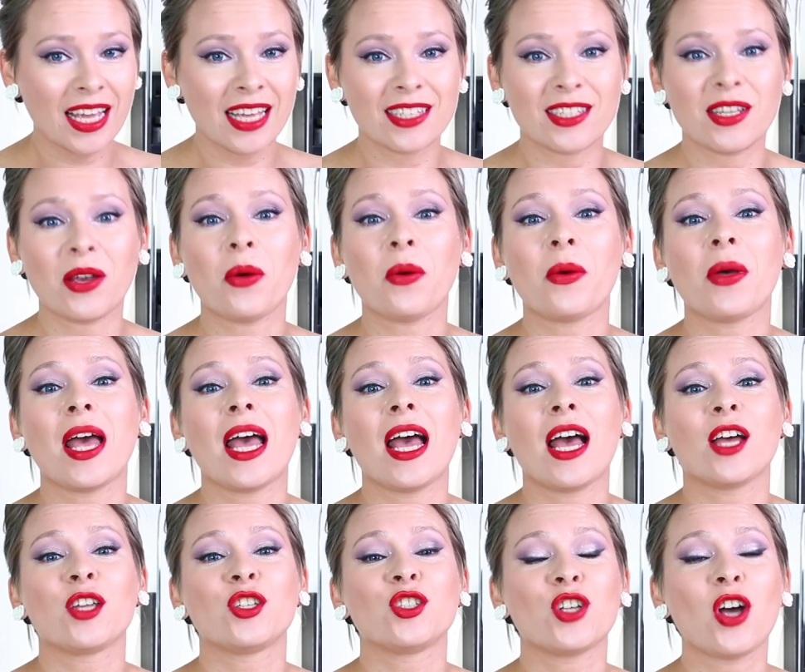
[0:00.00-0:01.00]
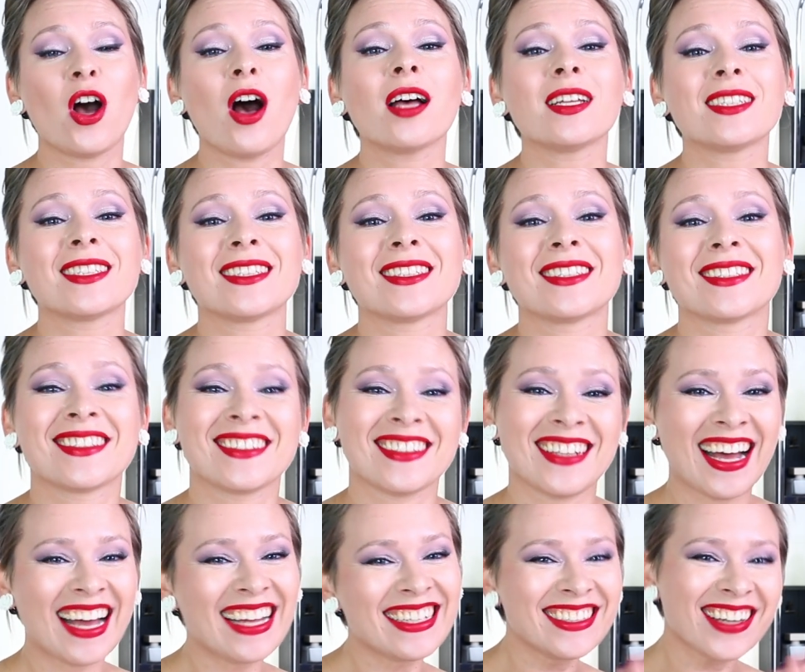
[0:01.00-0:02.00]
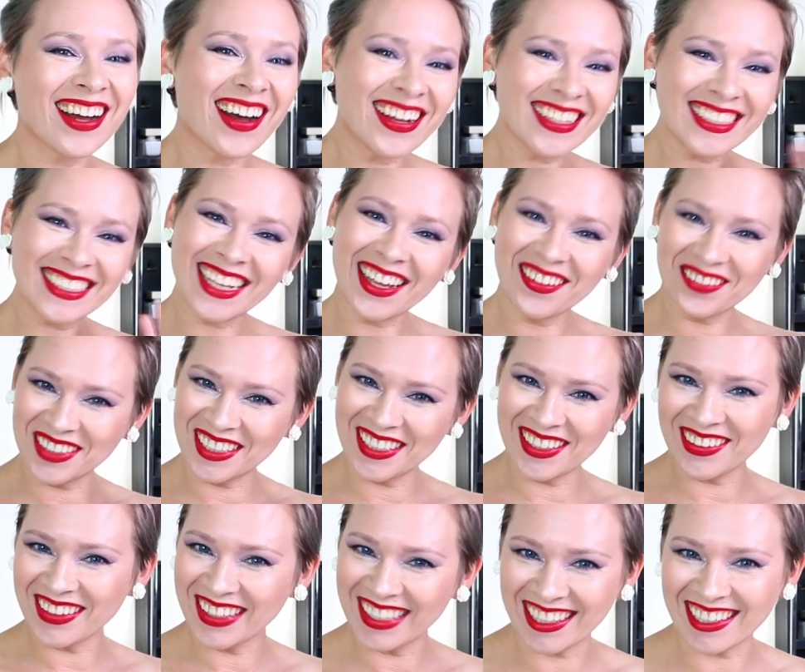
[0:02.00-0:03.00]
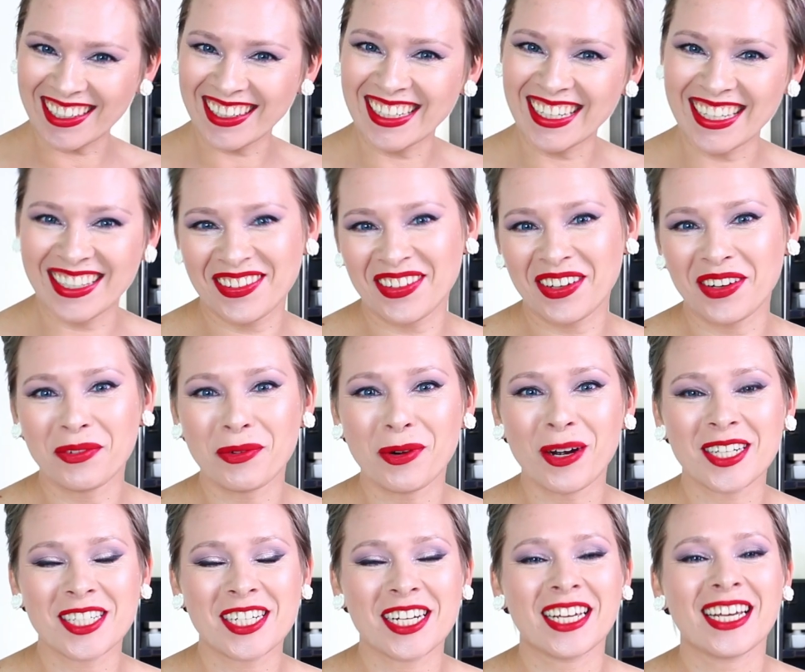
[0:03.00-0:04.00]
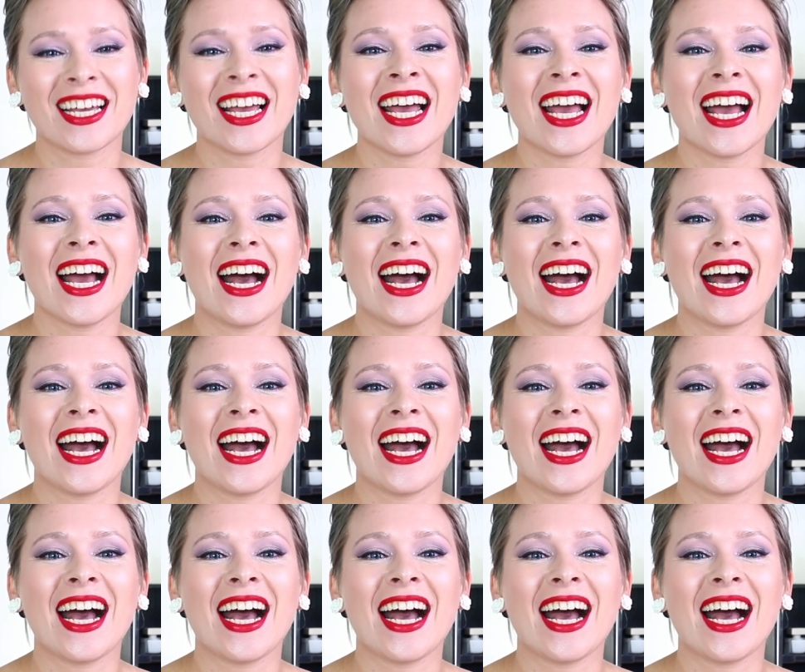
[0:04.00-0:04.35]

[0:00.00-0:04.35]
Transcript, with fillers: So Joss, hi Joss, happy new year if you're watching.